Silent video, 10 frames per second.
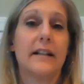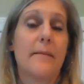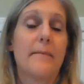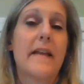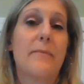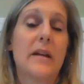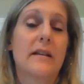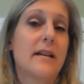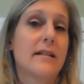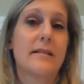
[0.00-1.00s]
I mean, that being
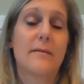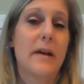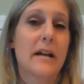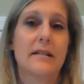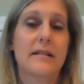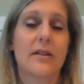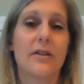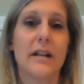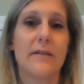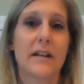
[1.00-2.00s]
said, some banks still
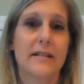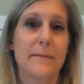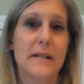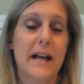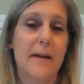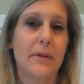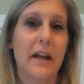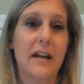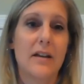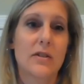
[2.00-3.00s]
aren't even accepting
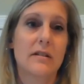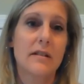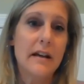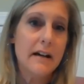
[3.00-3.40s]
applications.